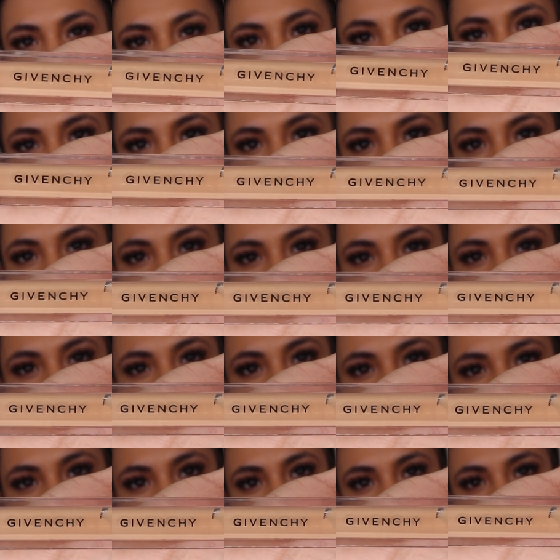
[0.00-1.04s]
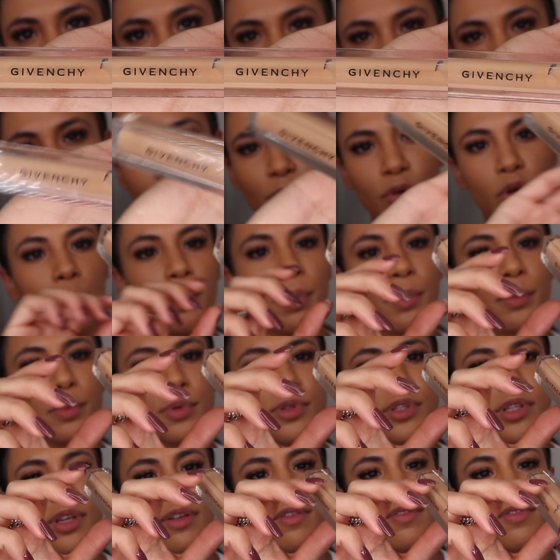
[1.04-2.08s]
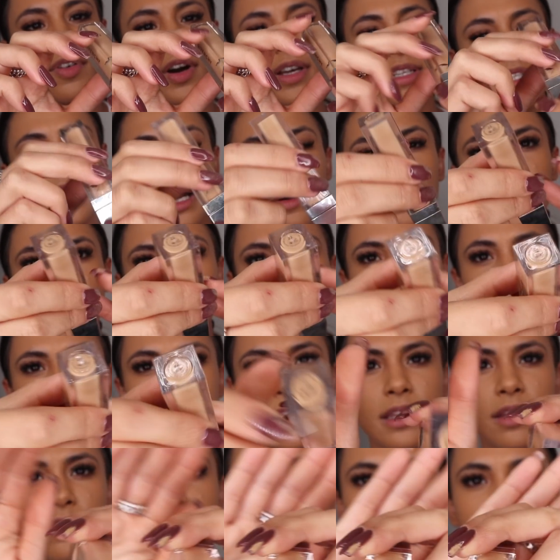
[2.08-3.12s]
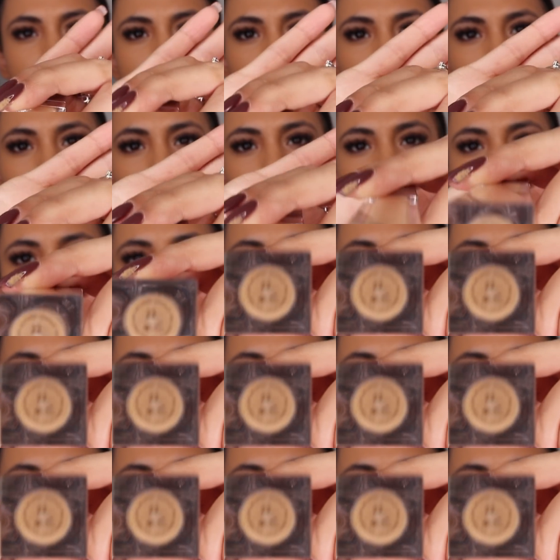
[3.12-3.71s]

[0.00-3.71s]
I don't know if that's upside down or not, but we'll soon find out when I edit the video.